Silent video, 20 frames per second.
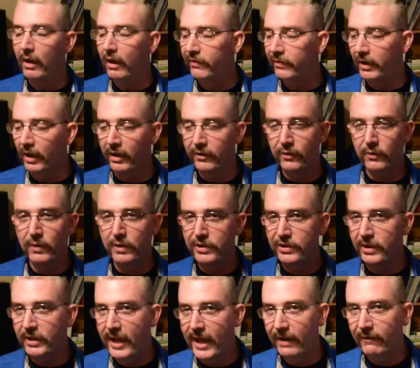The other ones
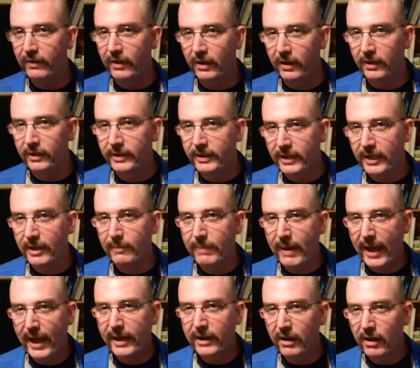have a
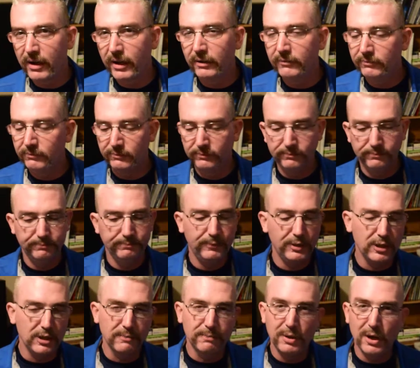keypad on it.
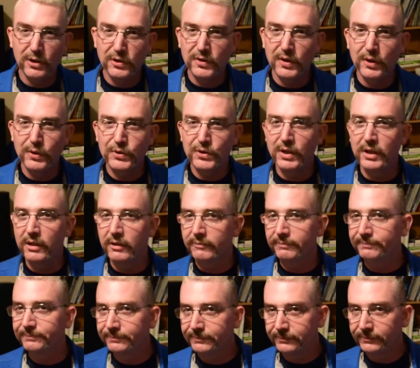You can punch those in,
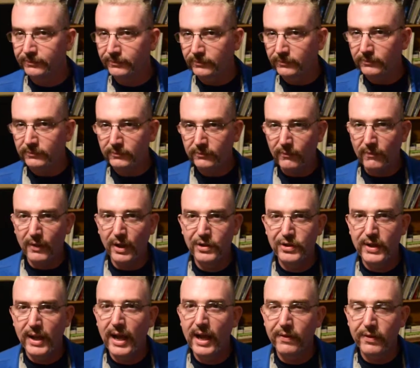
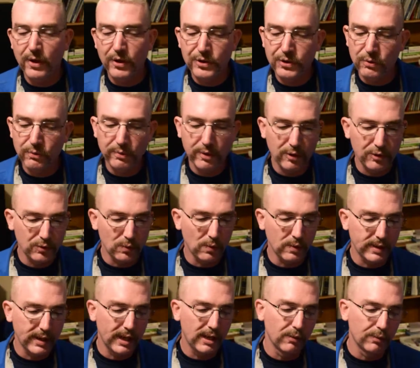see how those
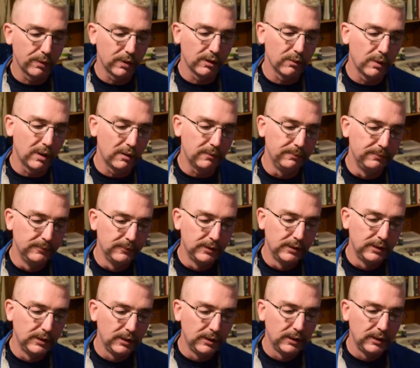work out really well.
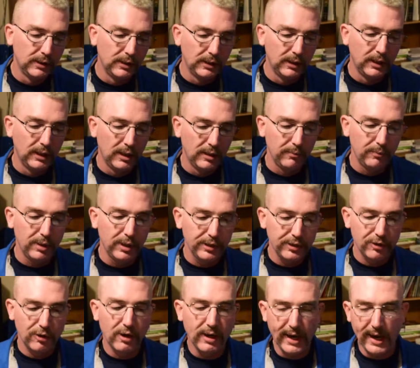
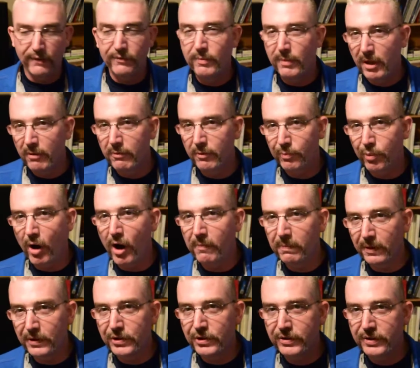But you're going to have to be able to
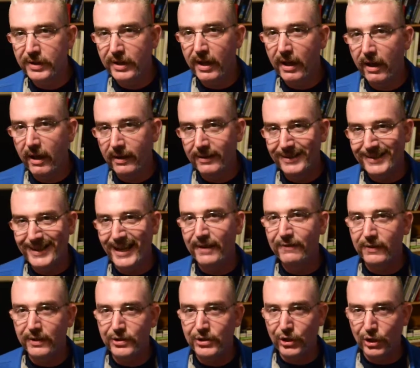properly and
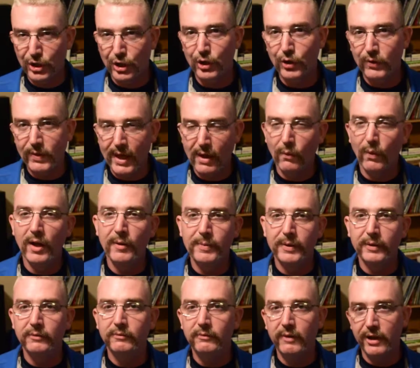safely secure that
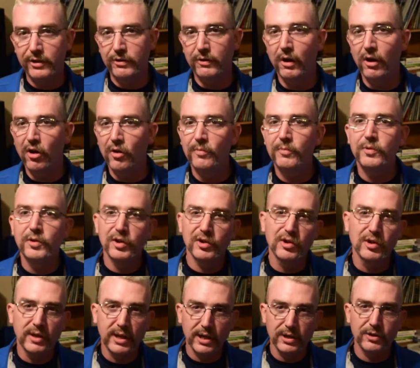weapon in your home, just
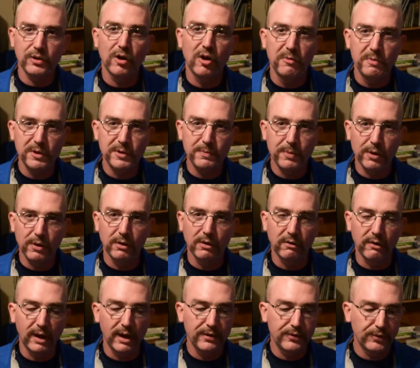in case your home is
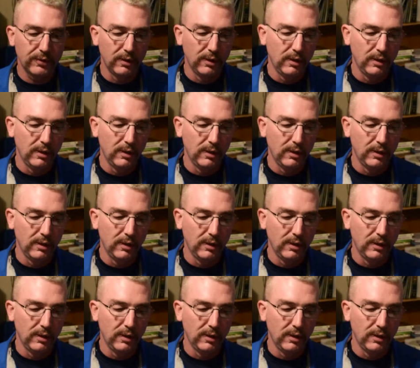burglarized.